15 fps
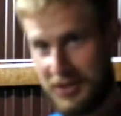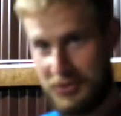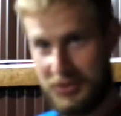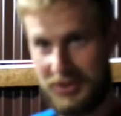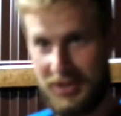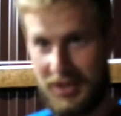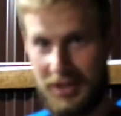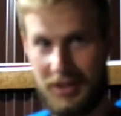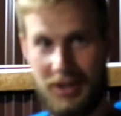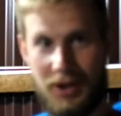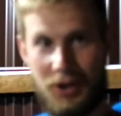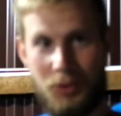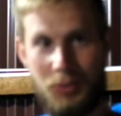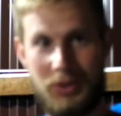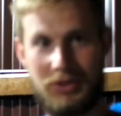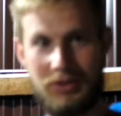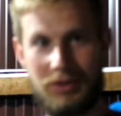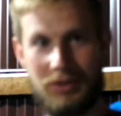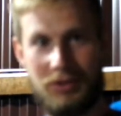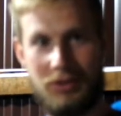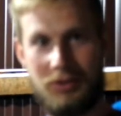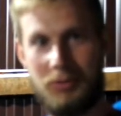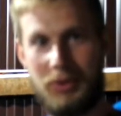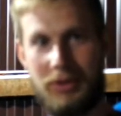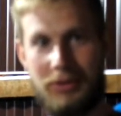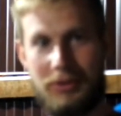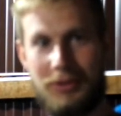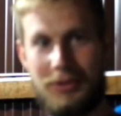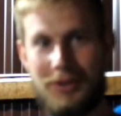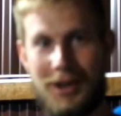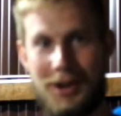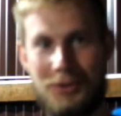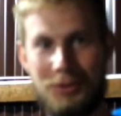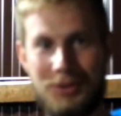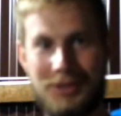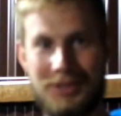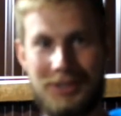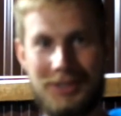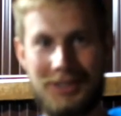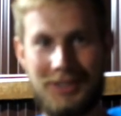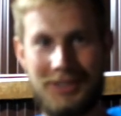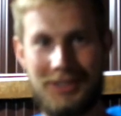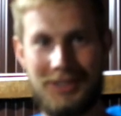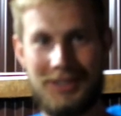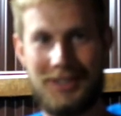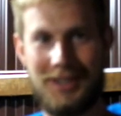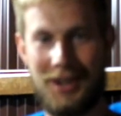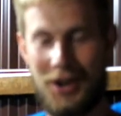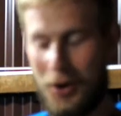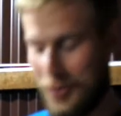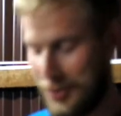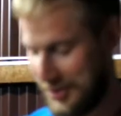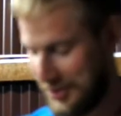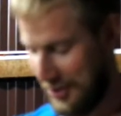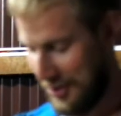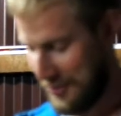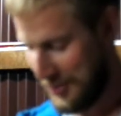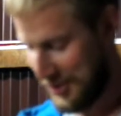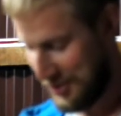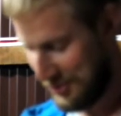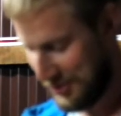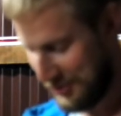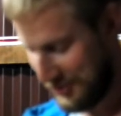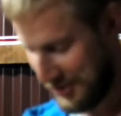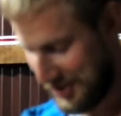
outside. I hope it's not going to be thrown out. I hope it's going to be used for